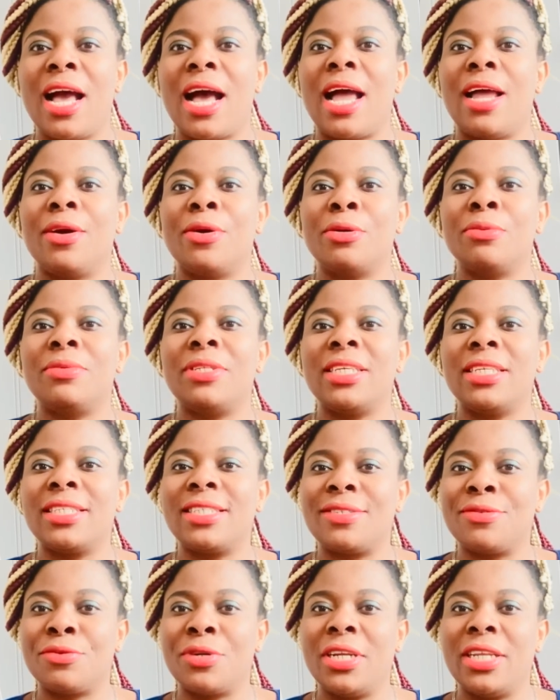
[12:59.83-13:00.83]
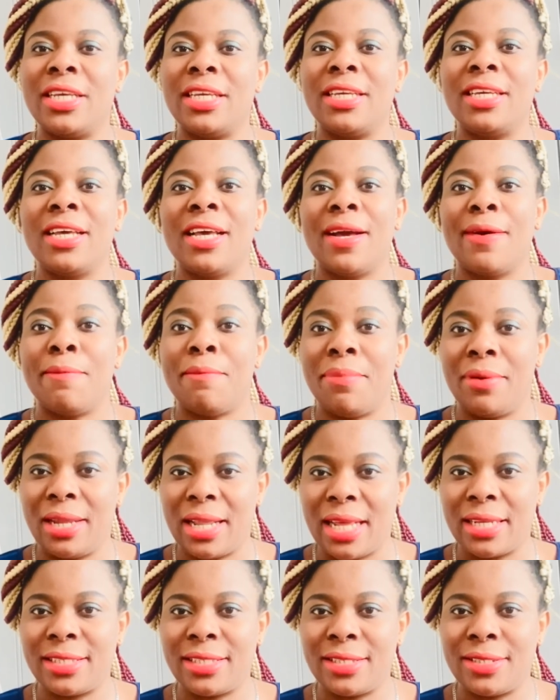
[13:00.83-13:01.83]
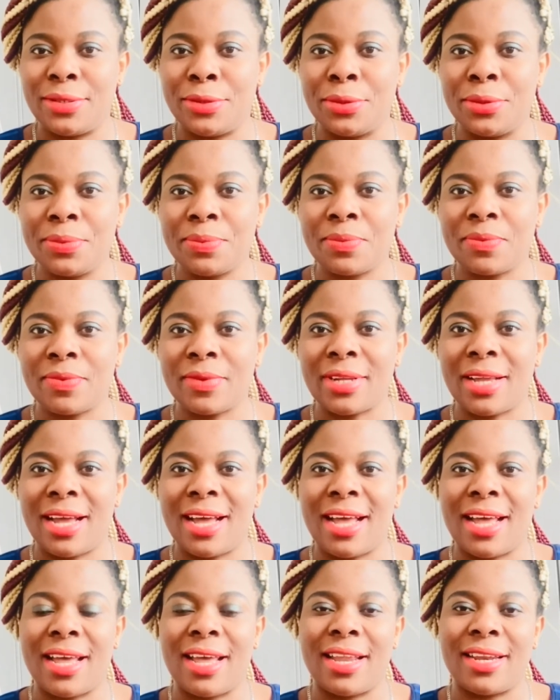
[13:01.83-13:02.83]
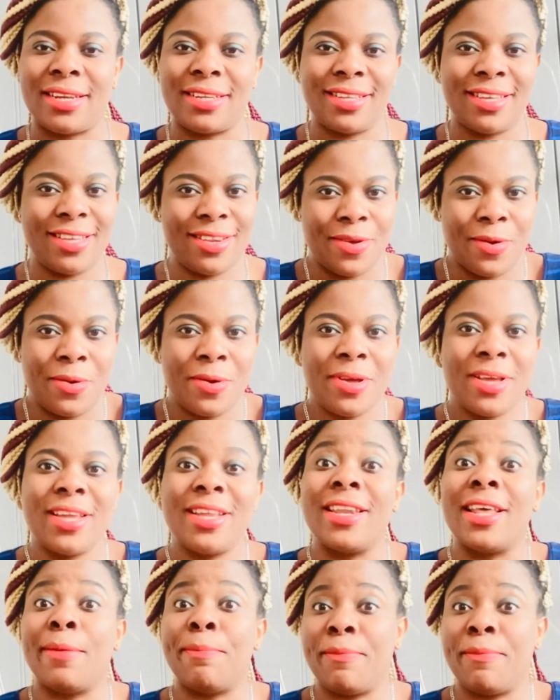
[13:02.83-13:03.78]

I hope this really blessed you, and, you know, in a